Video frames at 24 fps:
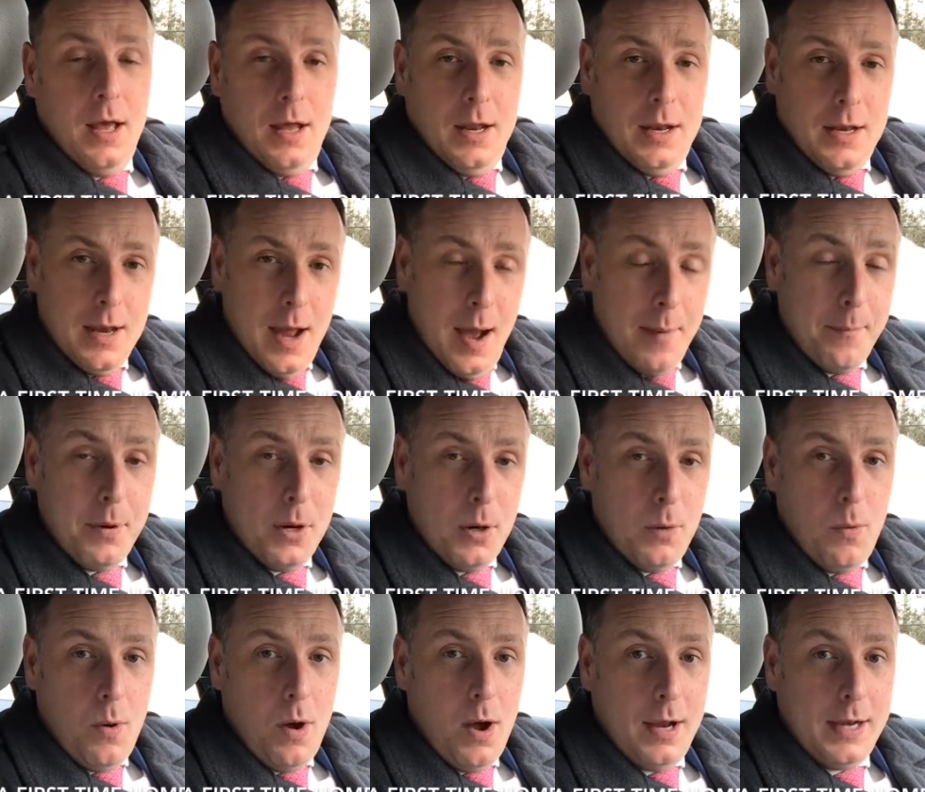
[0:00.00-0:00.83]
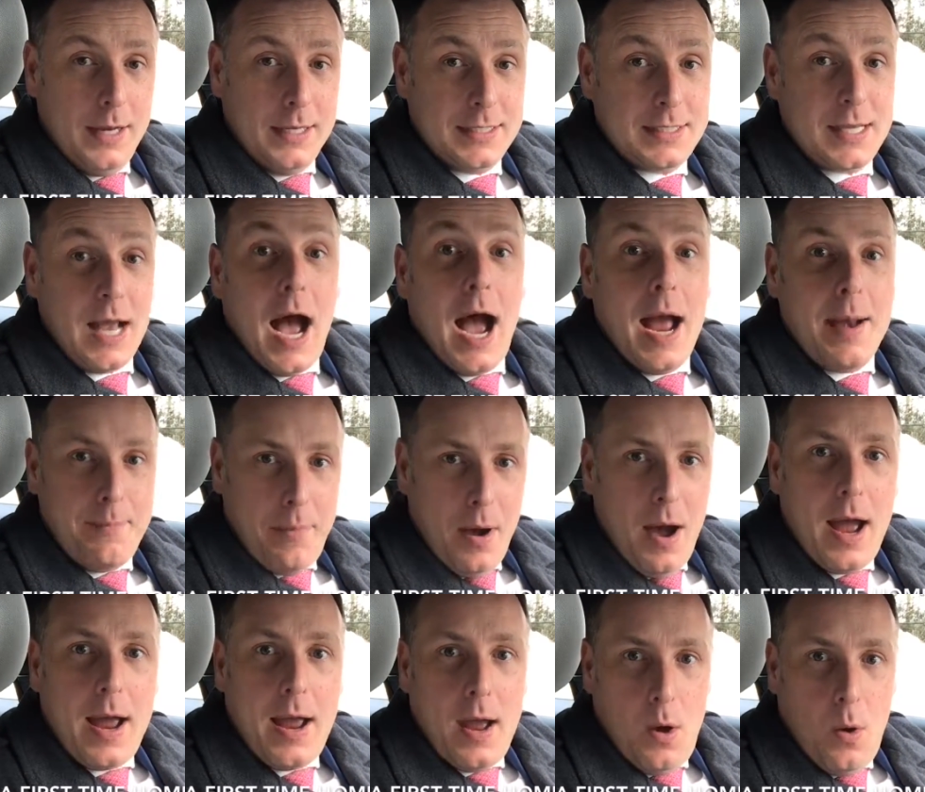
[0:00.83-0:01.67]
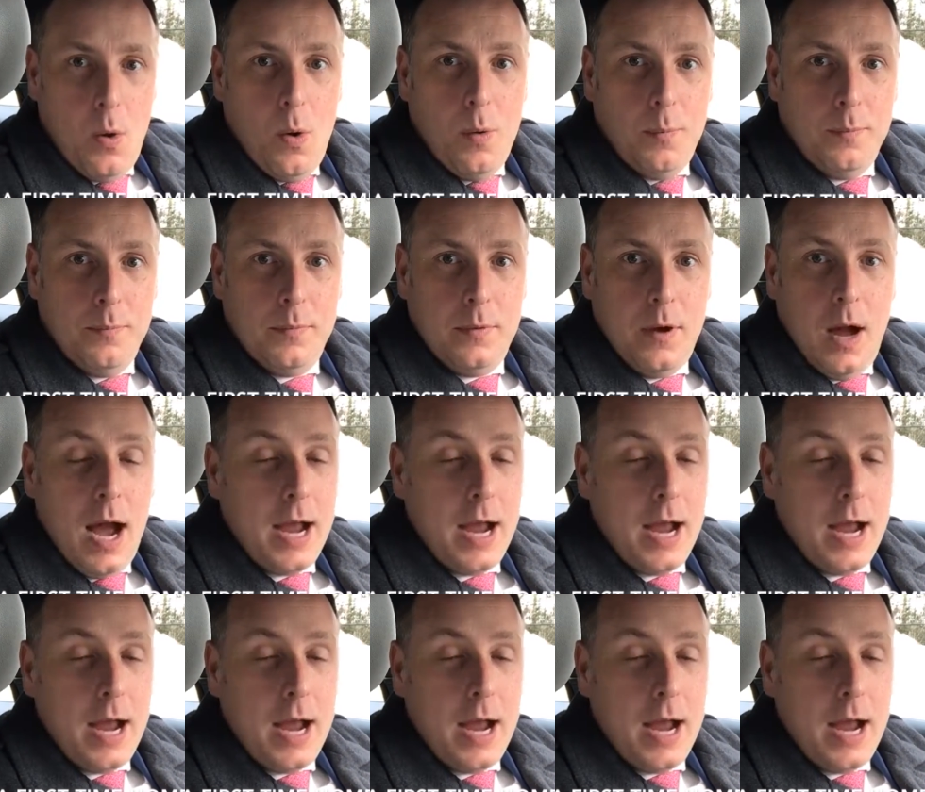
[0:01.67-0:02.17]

Number 1 is I'd buy a home.